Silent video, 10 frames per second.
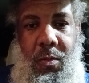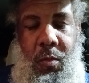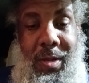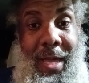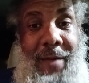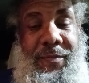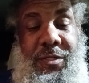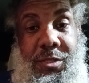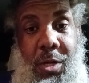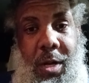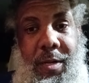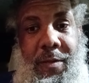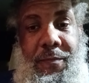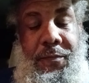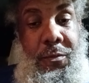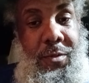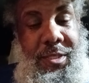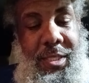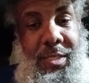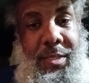we have to start
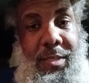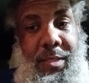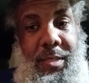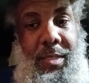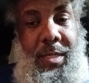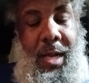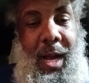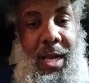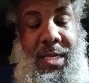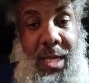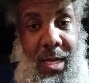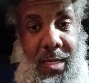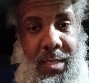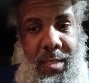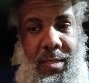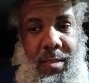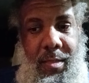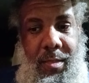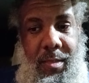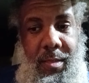influencing our young.
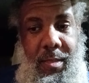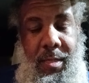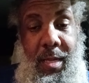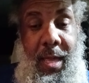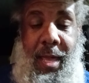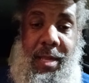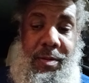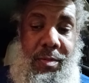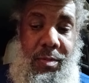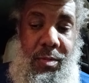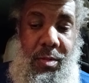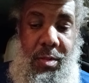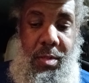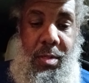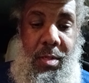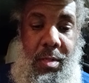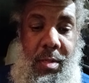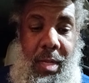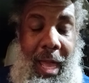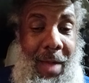And
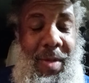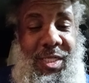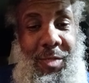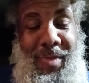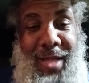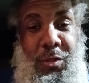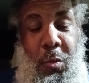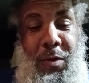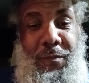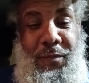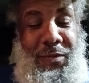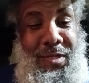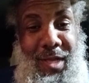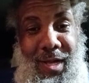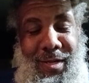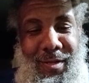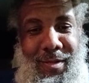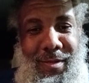how much am I doing for the young?